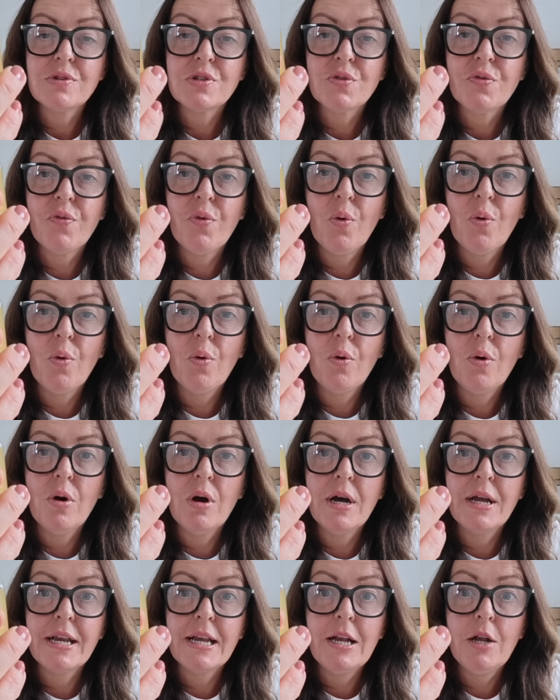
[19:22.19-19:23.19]
for
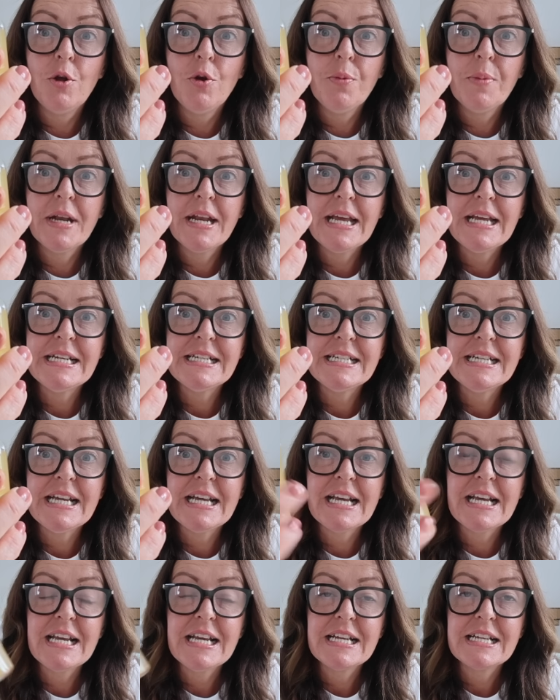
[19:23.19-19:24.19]
an
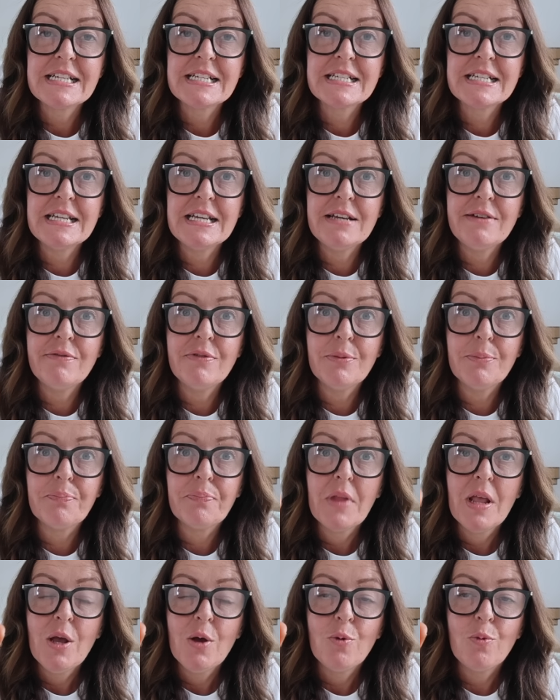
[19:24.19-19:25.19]
illuminating serum,
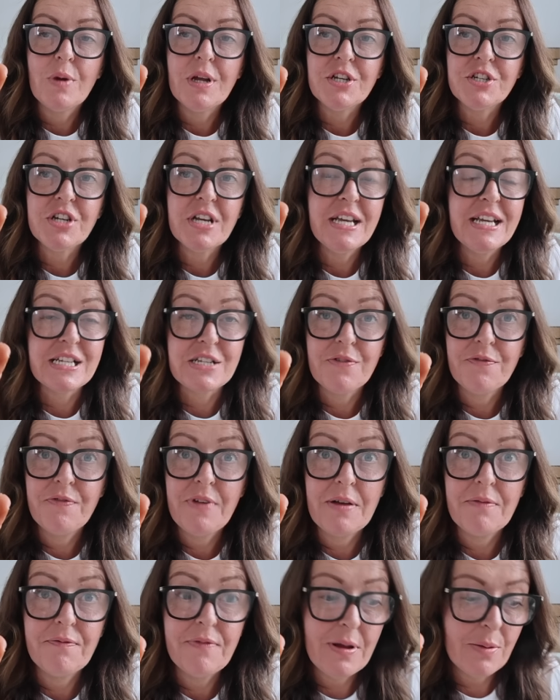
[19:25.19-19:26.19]
which is a
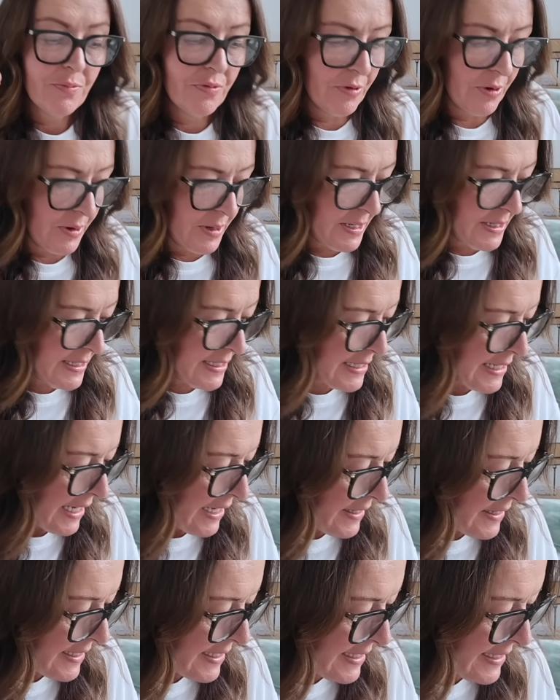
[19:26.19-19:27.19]
fab price.
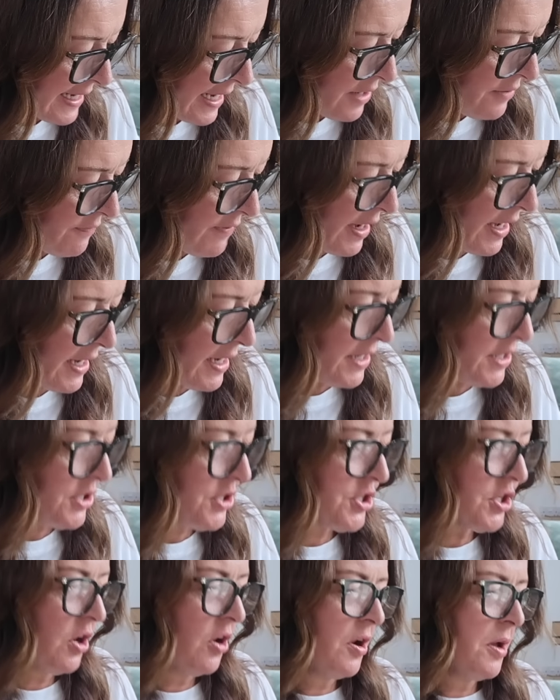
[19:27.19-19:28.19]
In the same
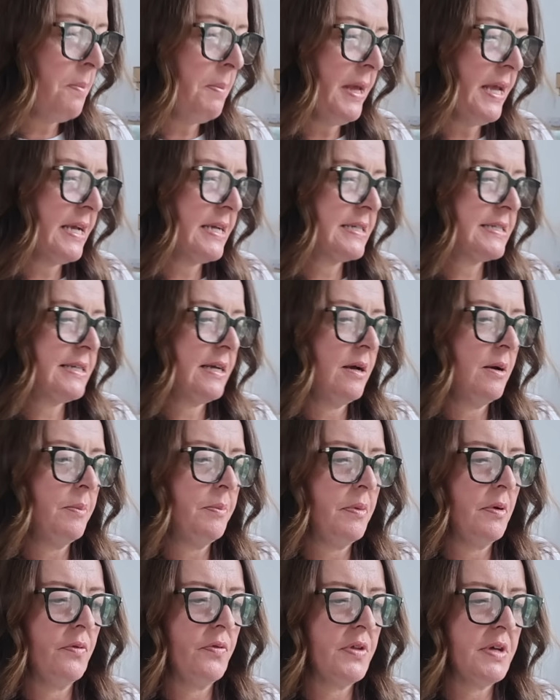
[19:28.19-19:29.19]
range, I picked
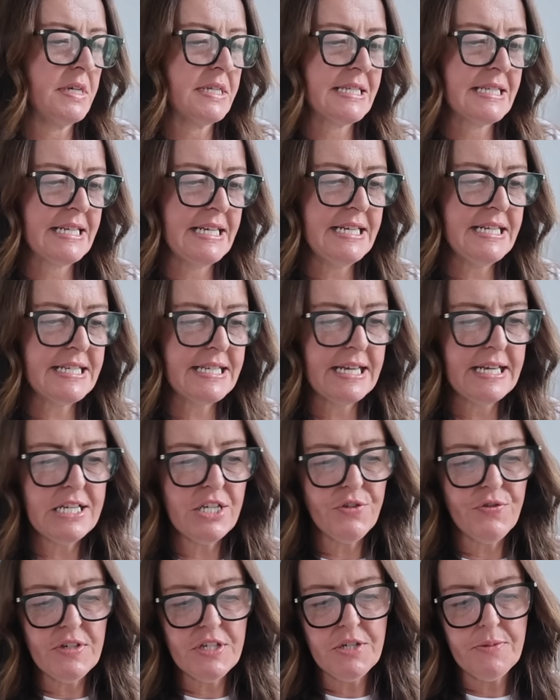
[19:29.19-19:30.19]
up the Skin
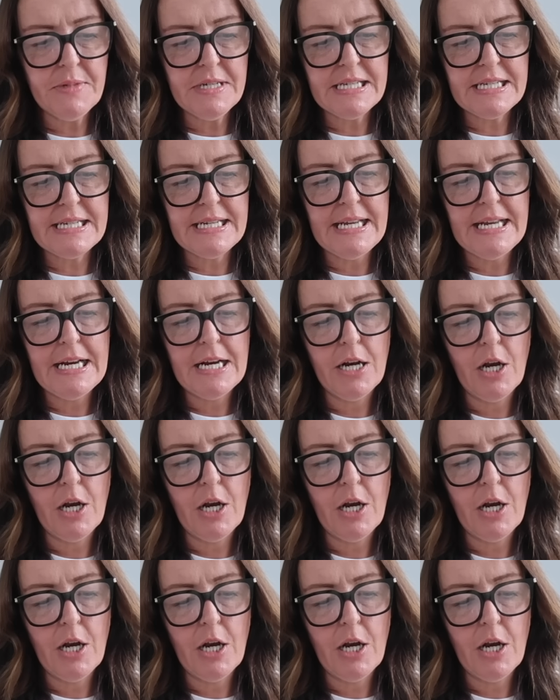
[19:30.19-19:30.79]
Saints Vitamin C